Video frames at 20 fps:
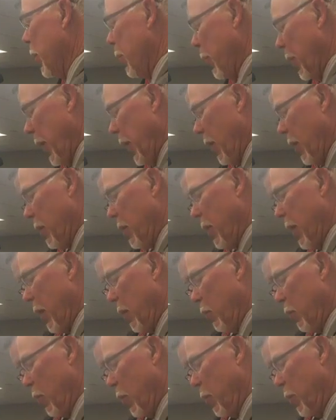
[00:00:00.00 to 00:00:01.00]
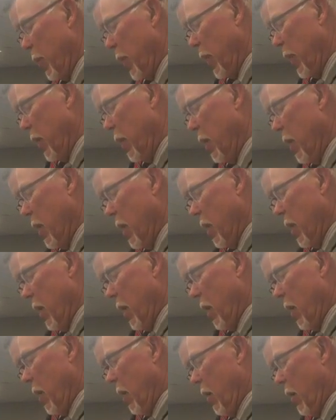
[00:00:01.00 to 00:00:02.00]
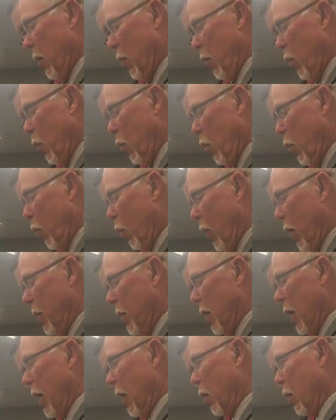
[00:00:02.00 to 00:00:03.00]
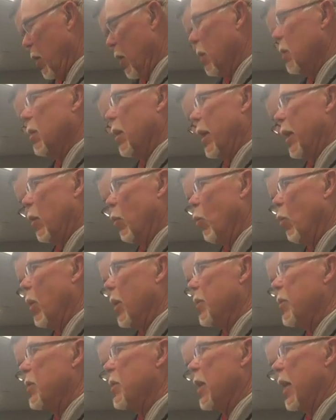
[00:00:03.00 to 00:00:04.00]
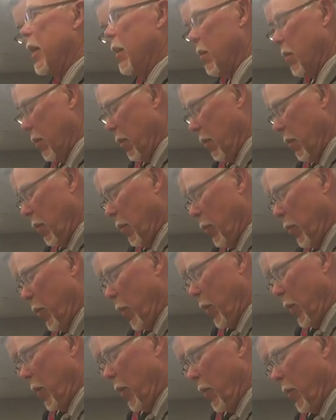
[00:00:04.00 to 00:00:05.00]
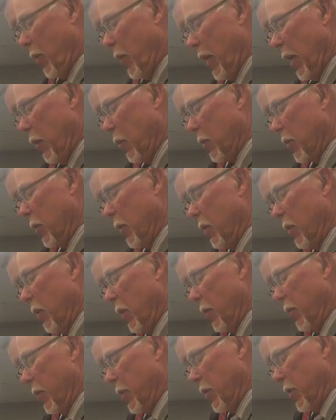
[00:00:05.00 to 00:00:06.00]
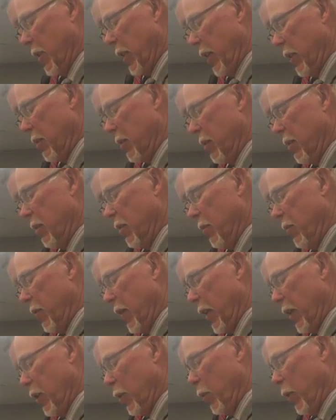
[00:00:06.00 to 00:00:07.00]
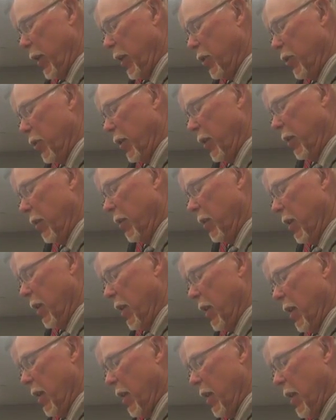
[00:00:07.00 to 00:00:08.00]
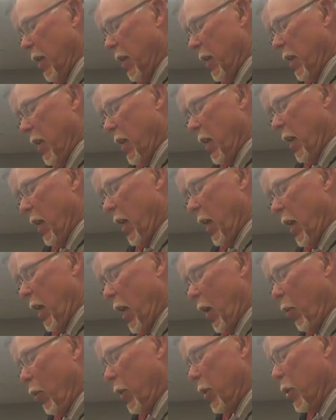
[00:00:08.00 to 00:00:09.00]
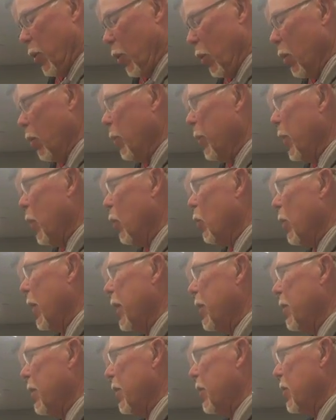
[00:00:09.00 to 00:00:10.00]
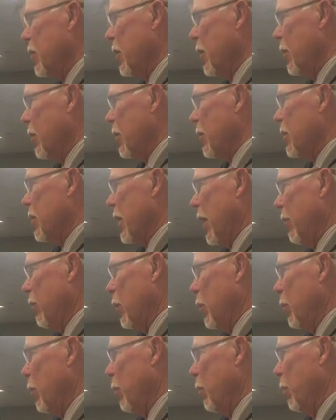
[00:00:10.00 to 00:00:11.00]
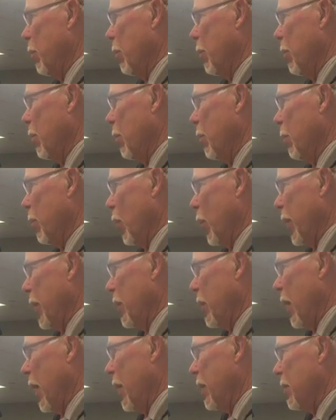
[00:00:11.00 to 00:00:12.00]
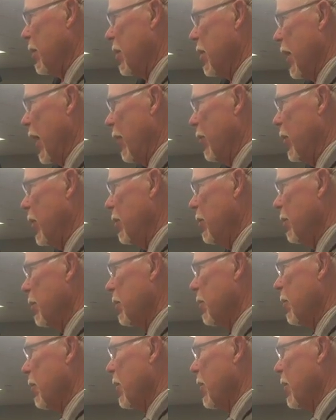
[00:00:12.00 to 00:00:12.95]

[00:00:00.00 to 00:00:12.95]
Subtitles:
but pay our debt, would be $1.01 per thousand of assessed valuation. Our total mill rate this year is 7.97.